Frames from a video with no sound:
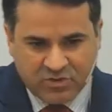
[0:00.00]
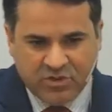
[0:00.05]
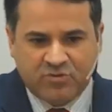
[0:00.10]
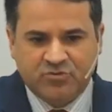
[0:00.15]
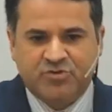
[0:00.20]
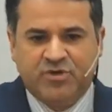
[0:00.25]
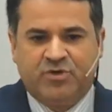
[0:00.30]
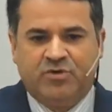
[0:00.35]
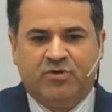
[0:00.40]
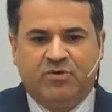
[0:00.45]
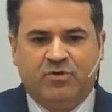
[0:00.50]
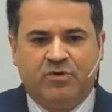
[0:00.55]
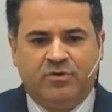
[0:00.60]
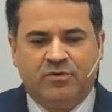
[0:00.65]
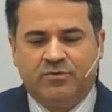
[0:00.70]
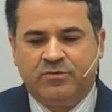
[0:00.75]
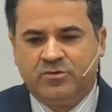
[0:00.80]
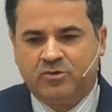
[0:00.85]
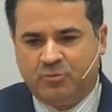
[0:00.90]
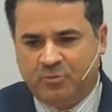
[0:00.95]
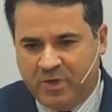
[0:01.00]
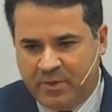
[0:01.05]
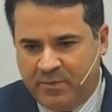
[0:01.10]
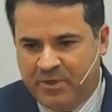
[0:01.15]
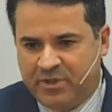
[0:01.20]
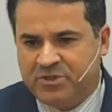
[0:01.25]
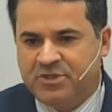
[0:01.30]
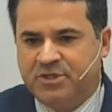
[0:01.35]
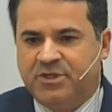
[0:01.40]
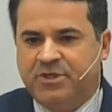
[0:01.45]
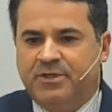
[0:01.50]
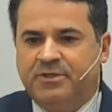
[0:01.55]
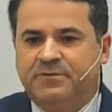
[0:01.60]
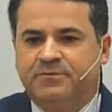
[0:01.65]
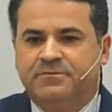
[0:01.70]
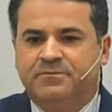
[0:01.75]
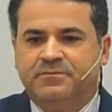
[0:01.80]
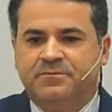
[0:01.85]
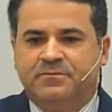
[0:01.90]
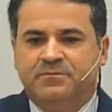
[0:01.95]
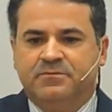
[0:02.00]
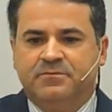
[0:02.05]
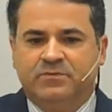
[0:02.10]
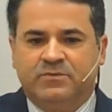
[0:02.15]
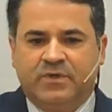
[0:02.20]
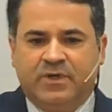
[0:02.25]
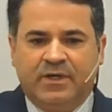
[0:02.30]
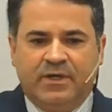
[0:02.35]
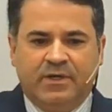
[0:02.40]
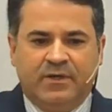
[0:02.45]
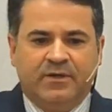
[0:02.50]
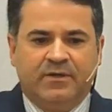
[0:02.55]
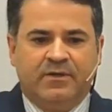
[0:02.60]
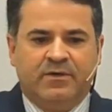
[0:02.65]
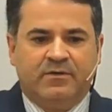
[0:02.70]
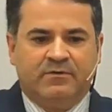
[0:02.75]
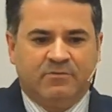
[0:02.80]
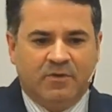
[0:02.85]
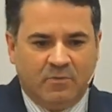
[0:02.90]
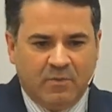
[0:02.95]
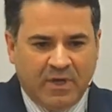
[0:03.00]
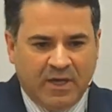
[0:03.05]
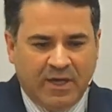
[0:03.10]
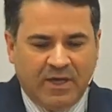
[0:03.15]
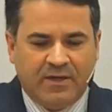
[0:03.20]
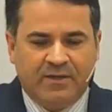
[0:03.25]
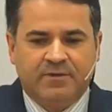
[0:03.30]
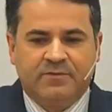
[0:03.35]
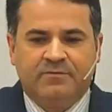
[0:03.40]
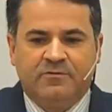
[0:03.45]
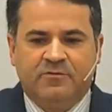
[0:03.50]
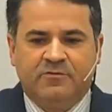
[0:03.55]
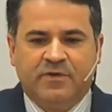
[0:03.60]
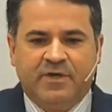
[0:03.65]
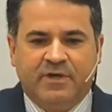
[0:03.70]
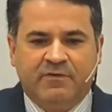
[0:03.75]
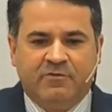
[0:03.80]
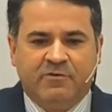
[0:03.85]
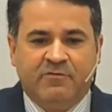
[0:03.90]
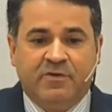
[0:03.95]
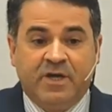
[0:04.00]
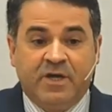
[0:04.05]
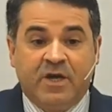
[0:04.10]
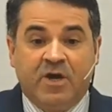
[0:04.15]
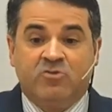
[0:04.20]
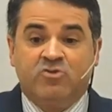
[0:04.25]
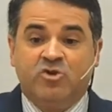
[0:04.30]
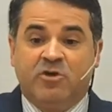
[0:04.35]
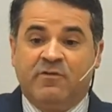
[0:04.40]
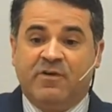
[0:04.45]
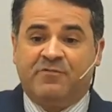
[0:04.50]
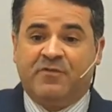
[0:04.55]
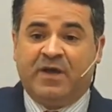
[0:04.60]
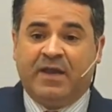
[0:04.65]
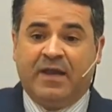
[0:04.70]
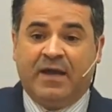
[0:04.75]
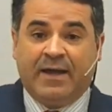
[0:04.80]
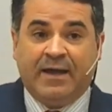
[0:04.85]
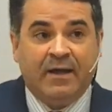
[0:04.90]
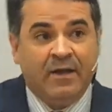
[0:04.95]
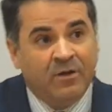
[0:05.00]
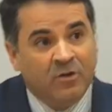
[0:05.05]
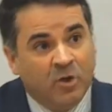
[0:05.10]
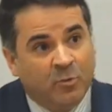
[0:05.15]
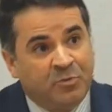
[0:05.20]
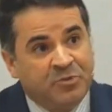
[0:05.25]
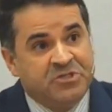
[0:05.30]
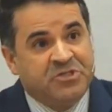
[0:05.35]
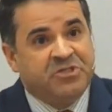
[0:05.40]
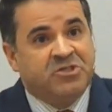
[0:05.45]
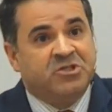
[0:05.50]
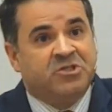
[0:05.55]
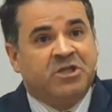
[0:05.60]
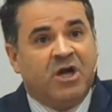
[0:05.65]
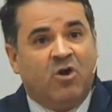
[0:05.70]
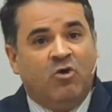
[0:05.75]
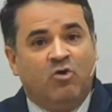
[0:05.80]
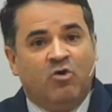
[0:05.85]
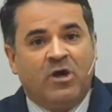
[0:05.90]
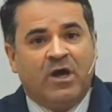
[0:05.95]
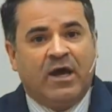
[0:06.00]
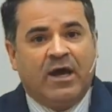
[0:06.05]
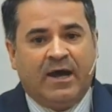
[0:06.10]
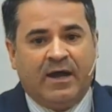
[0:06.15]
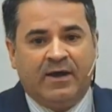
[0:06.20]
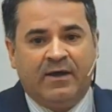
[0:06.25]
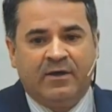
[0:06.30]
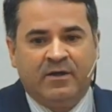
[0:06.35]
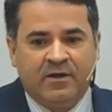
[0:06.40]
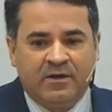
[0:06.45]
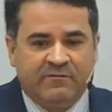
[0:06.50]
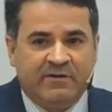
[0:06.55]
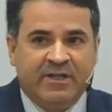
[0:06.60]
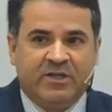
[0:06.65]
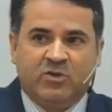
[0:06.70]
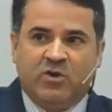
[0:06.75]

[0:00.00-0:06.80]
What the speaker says: Dad, I need something. And the father goes like, let's consult the Lord. Let's see what the Lord says.